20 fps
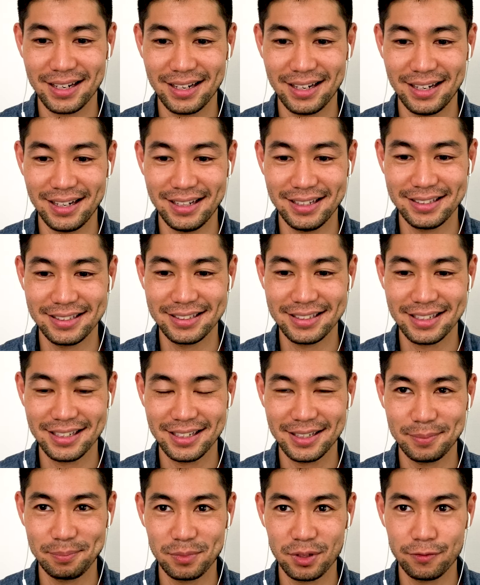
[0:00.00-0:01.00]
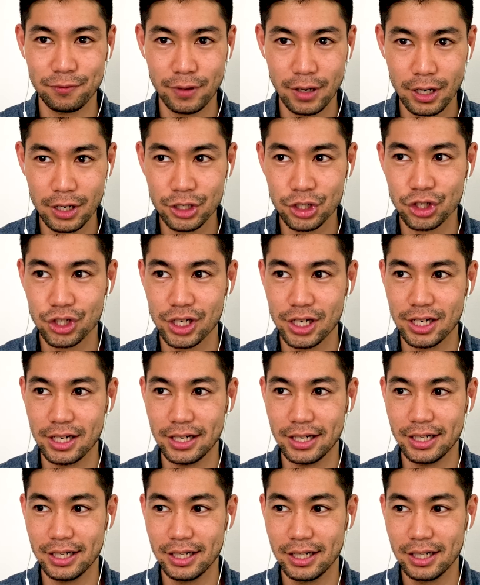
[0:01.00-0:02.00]
And first
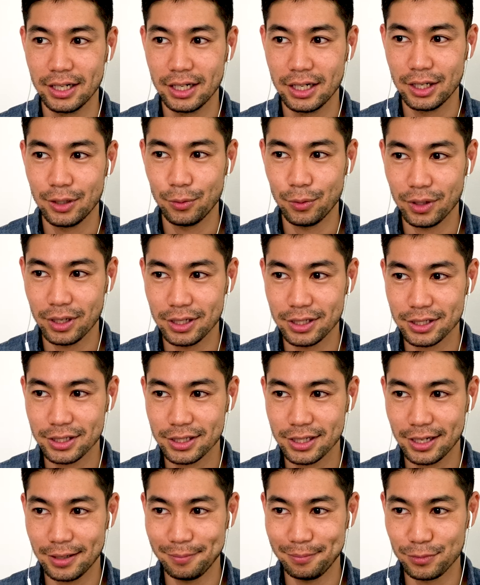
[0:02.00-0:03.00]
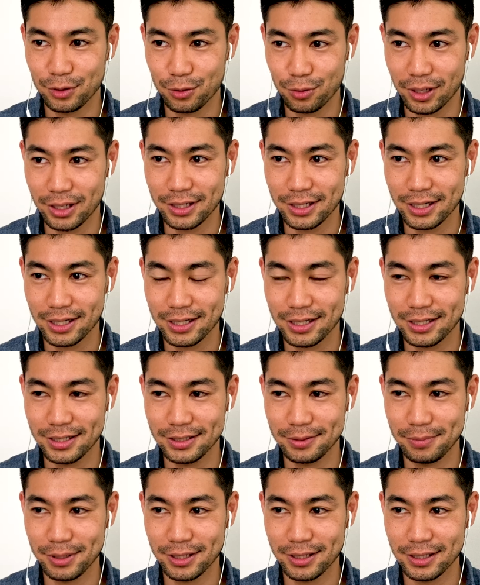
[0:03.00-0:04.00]
year was quite
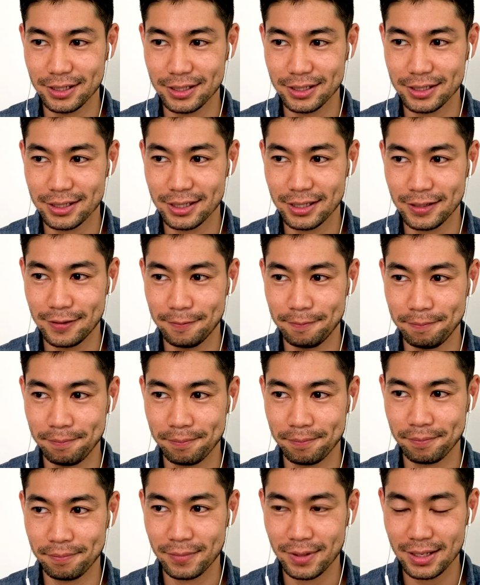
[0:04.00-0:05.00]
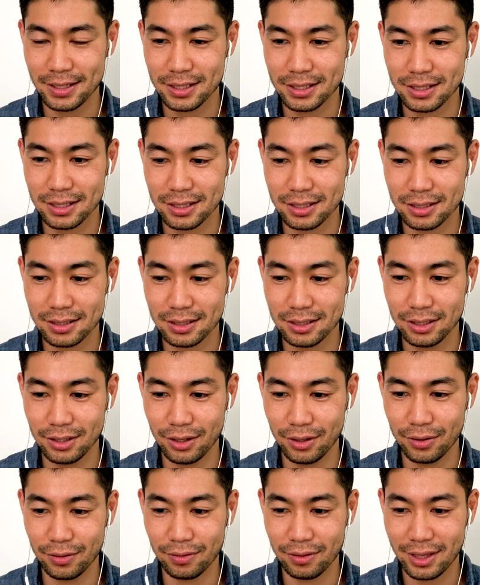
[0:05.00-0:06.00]
hard because that's, you
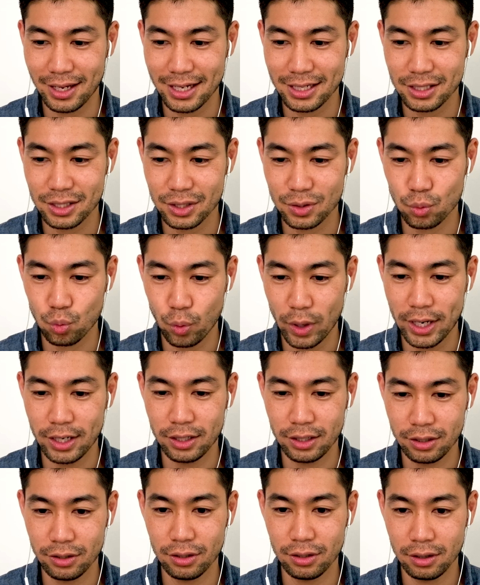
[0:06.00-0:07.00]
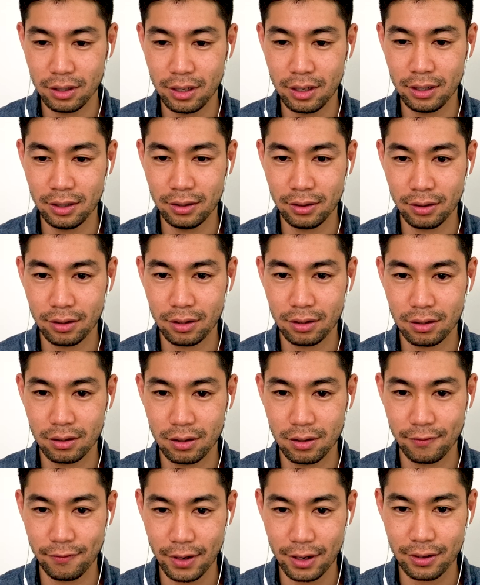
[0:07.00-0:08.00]
know, that's when you learn
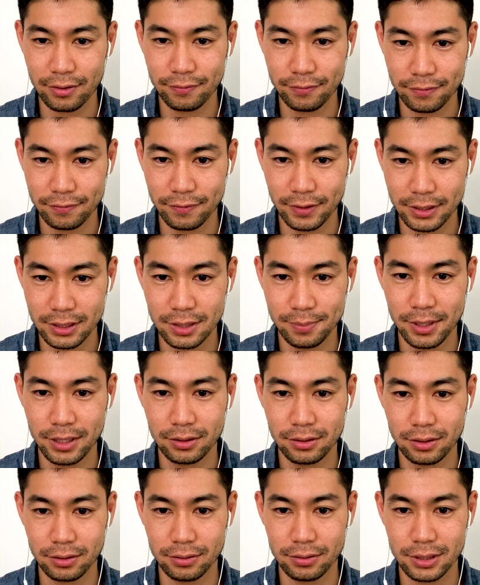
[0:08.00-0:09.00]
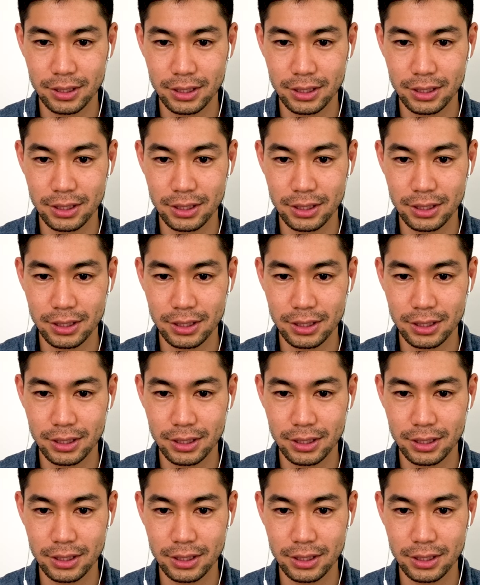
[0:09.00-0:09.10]
the very fundamental